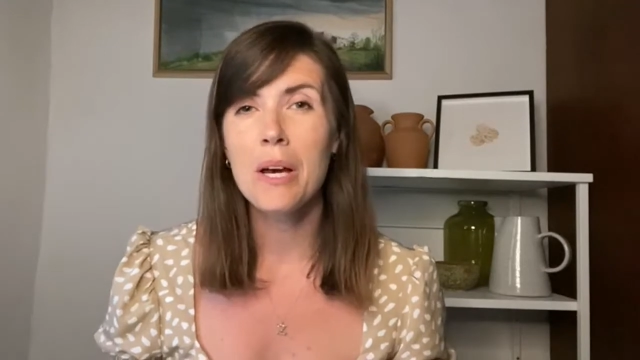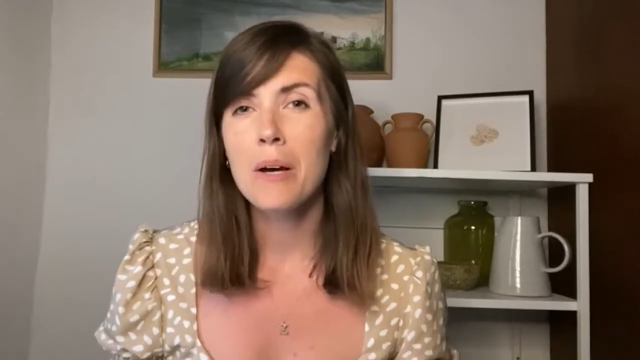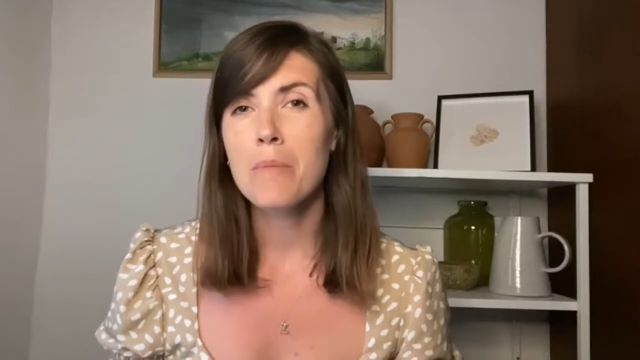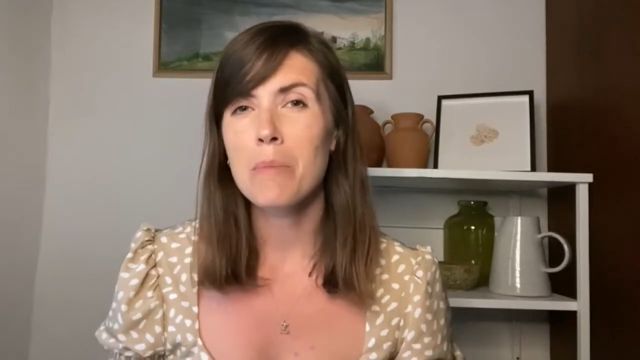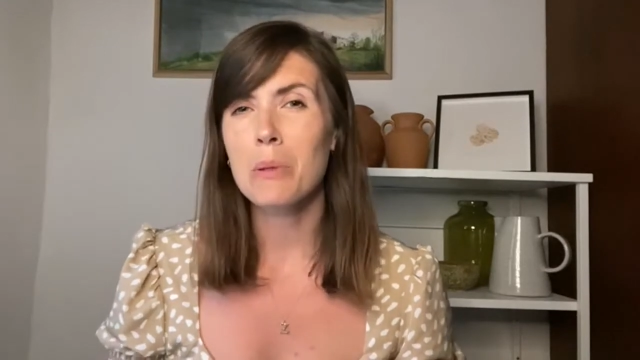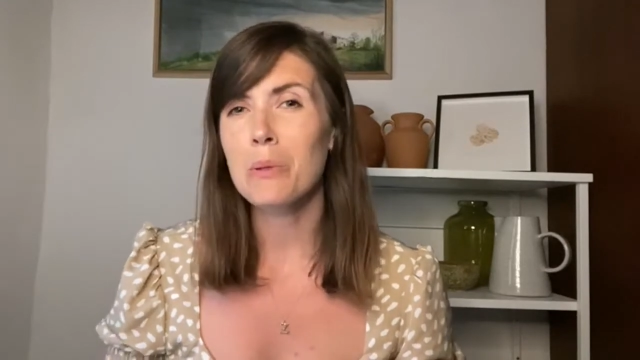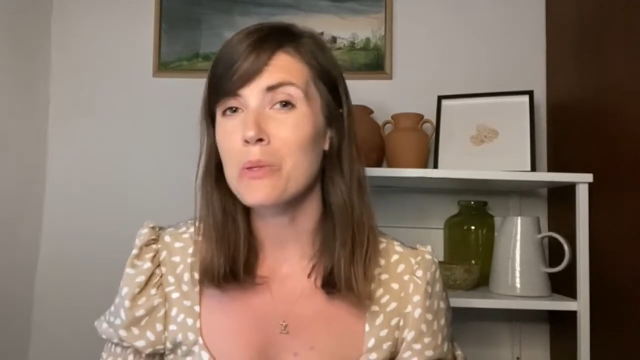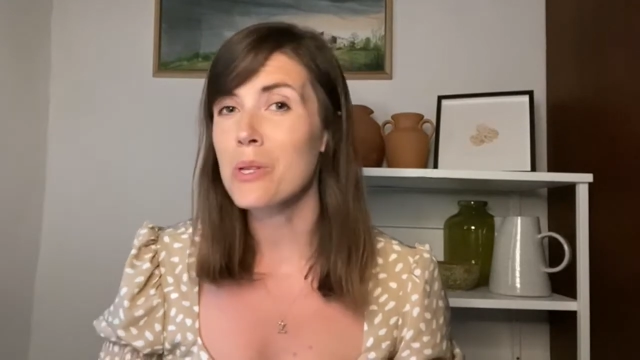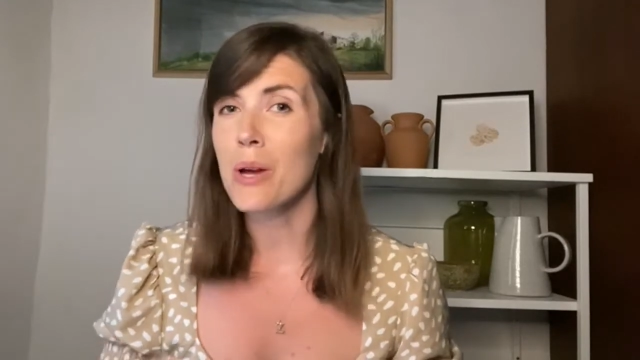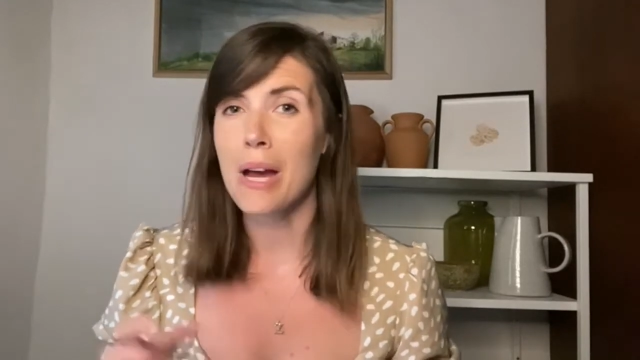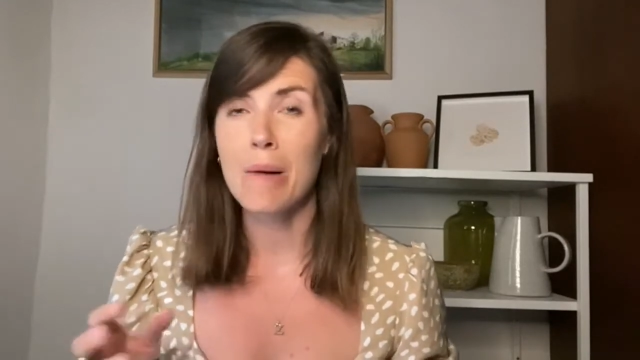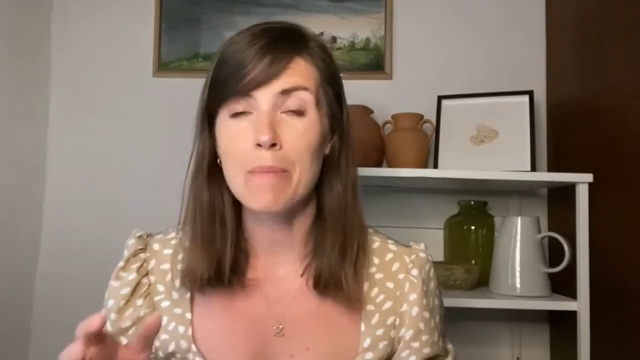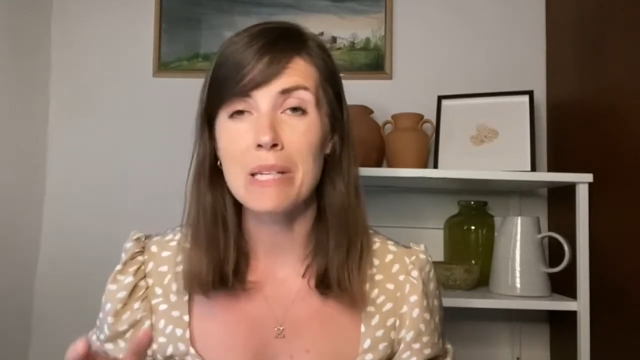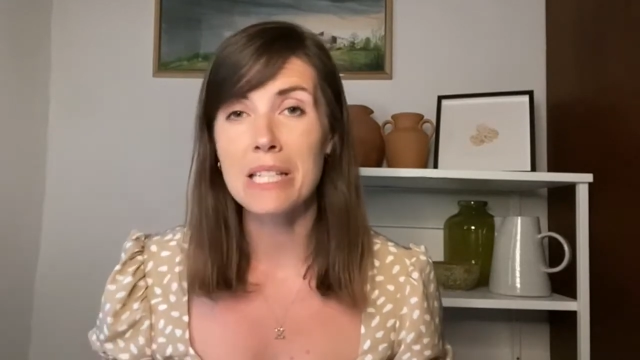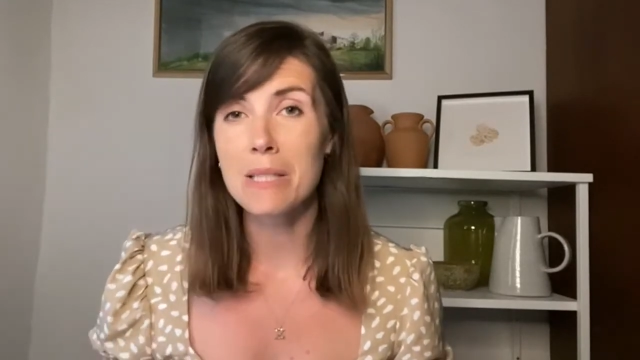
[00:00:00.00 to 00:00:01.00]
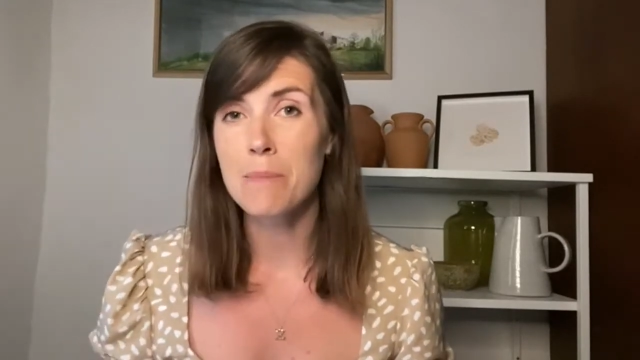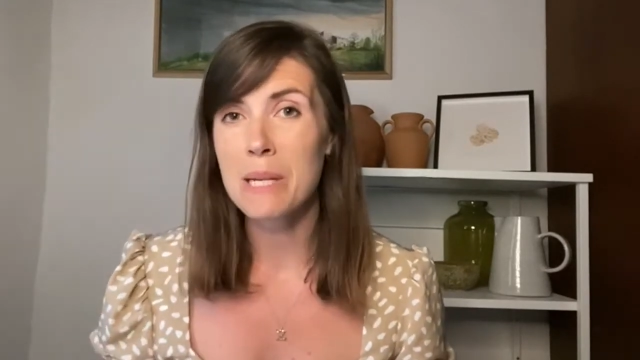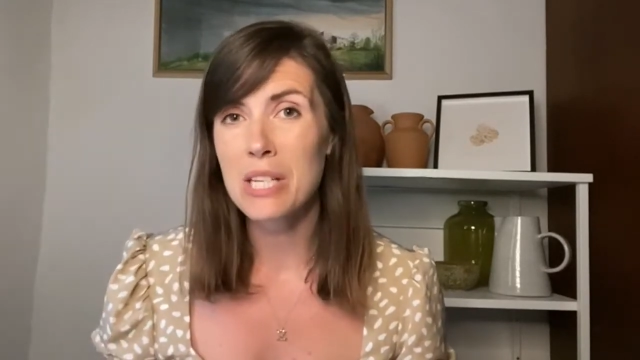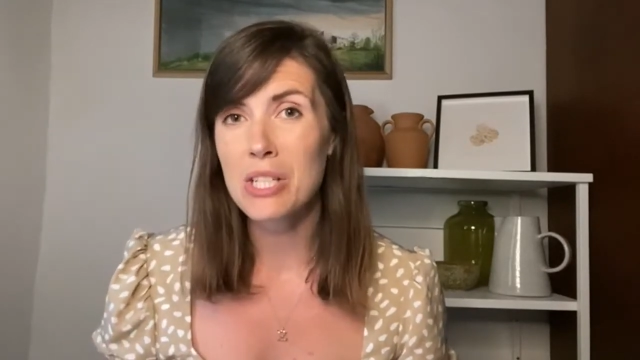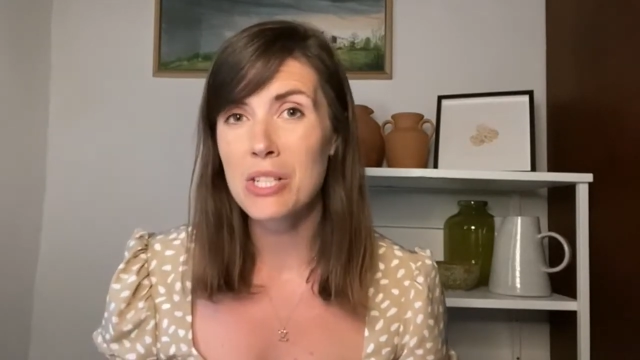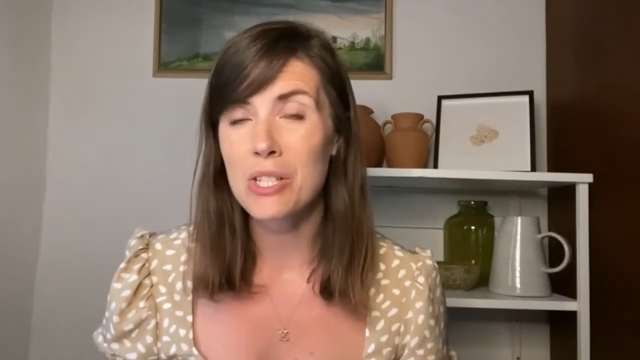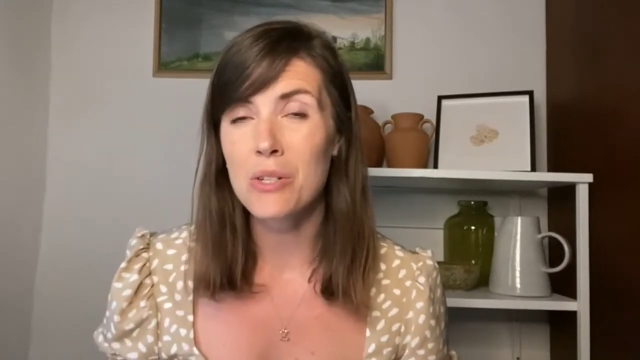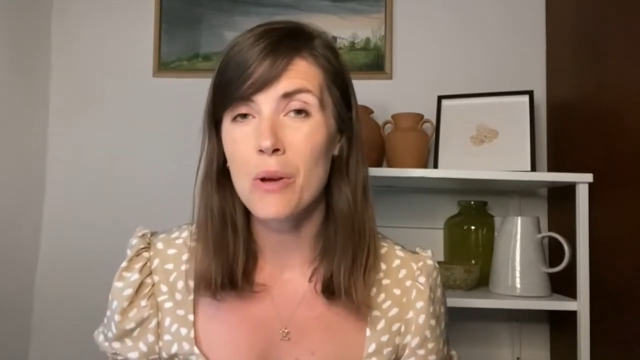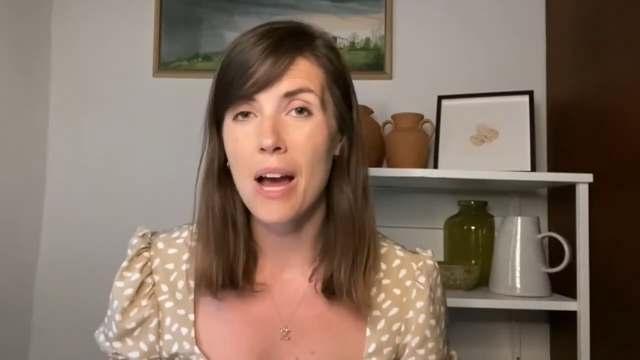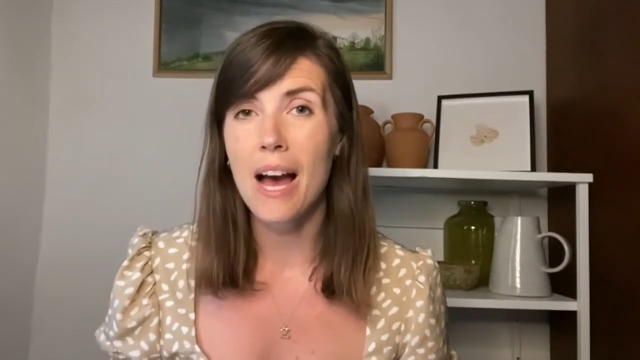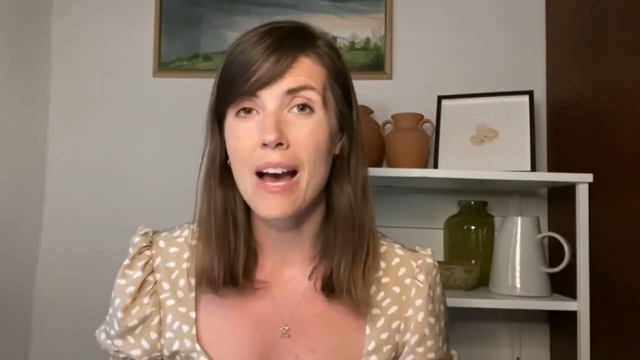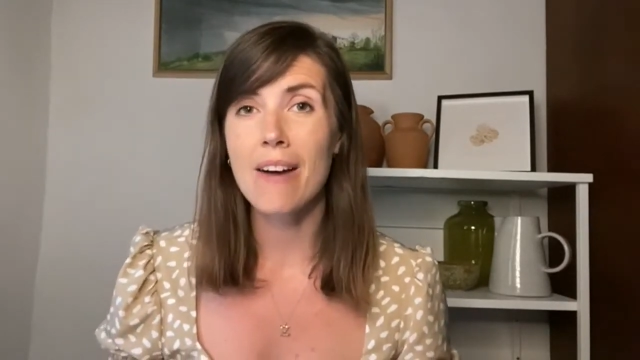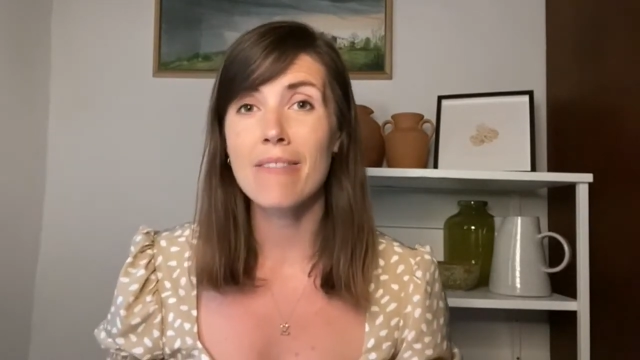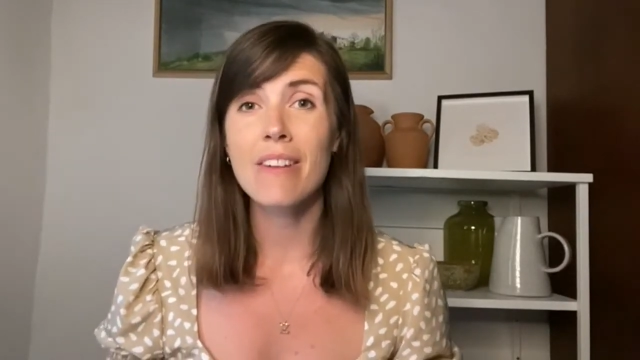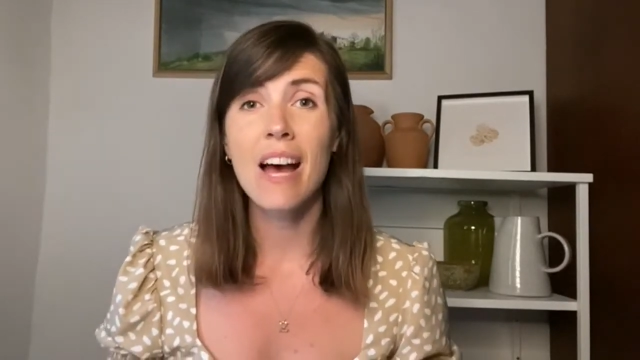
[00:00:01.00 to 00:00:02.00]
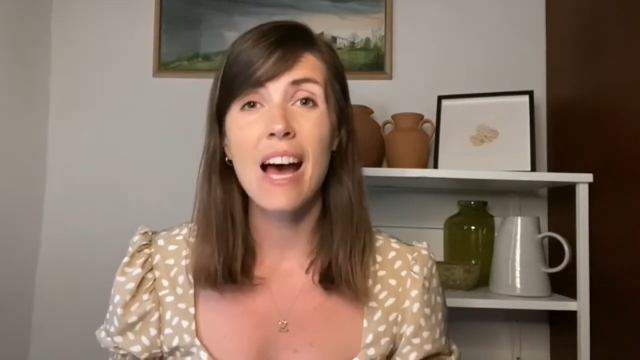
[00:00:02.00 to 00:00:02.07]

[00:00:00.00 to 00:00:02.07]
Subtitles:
but also how many speeches you have